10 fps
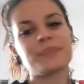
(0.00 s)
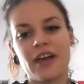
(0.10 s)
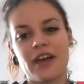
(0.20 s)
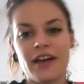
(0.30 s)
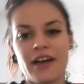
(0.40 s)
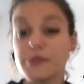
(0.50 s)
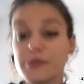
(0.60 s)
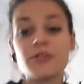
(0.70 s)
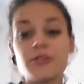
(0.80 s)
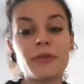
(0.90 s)
I have to
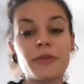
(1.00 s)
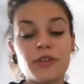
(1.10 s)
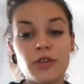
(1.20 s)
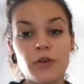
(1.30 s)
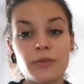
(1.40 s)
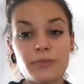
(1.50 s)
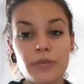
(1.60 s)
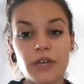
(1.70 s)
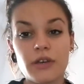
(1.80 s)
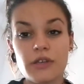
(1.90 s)
stop it,
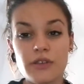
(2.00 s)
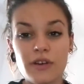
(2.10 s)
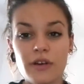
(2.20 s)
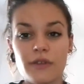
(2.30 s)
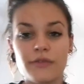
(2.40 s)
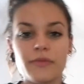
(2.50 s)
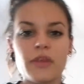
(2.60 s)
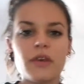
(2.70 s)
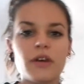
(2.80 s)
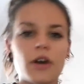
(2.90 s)
because of
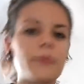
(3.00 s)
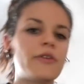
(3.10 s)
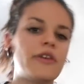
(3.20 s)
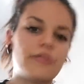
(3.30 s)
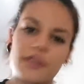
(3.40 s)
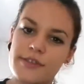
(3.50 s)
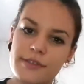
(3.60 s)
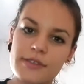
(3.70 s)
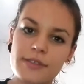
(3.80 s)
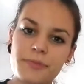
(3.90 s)
copyright
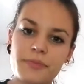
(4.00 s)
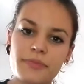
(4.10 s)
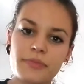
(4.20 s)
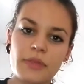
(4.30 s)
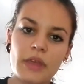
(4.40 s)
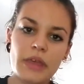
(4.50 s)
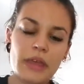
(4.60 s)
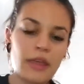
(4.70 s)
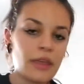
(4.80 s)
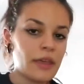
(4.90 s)
reasons.
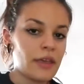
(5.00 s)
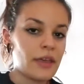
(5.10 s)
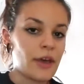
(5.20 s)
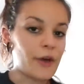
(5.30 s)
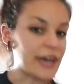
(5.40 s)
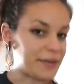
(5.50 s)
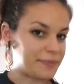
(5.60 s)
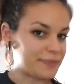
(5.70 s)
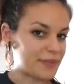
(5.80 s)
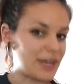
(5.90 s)
Okay,
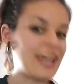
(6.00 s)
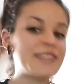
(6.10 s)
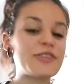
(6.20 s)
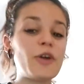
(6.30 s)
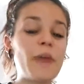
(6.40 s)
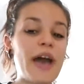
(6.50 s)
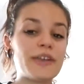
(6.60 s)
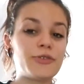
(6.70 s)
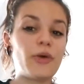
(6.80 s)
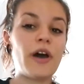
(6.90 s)
let's go
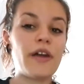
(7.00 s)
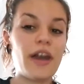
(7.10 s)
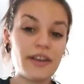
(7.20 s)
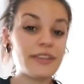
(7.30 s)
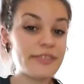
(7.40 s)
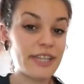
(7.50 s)
back to our artist